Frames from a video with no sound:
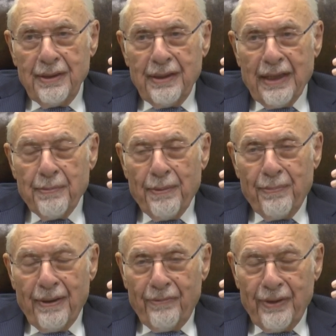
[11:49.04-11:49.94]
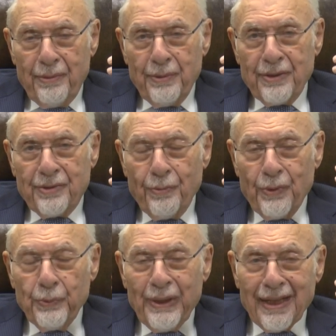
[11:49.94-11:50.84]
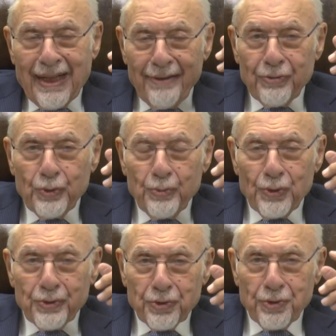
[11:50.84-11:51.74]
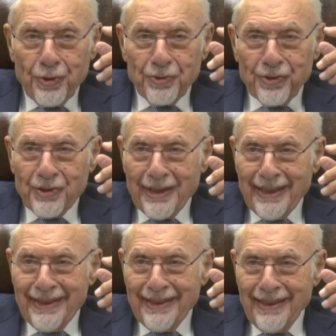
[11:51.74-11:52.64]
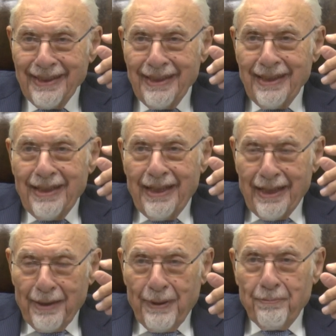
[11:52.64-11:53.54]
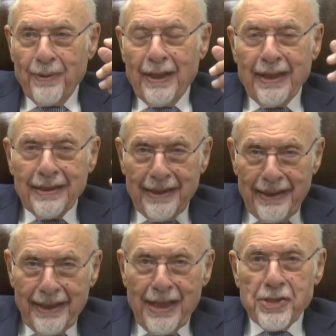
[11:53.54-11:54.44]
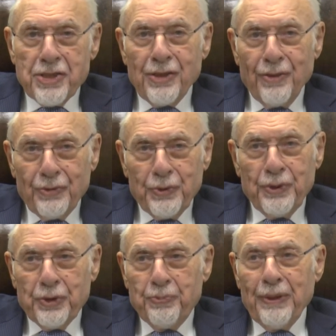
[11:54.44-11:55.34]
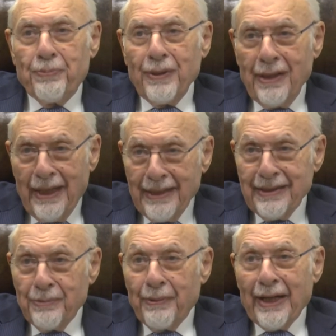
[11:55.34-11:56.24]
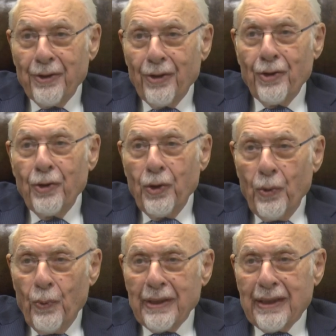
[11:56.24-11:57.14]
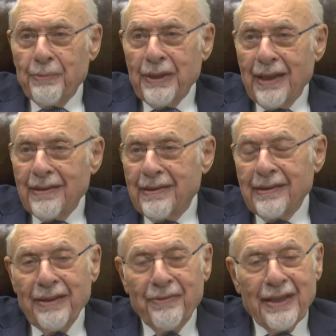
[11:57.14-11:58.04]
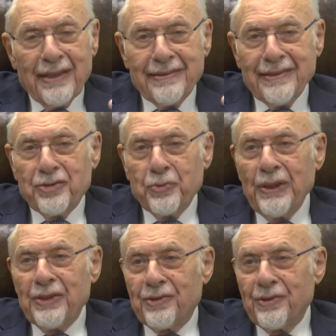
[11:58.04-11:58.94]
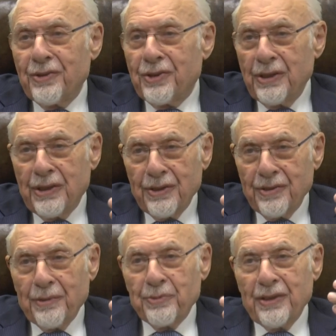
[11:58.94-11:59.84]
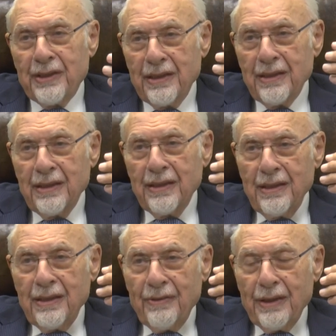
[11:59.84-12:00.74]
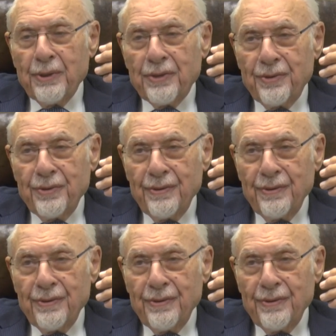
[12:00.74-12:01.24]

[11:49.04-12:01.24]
I remember very much when we arrived to Montreux on the train, I remember a delegation of Jewish people headed by her welcoming us and giving, I think, sweets to the children or something. Very much so.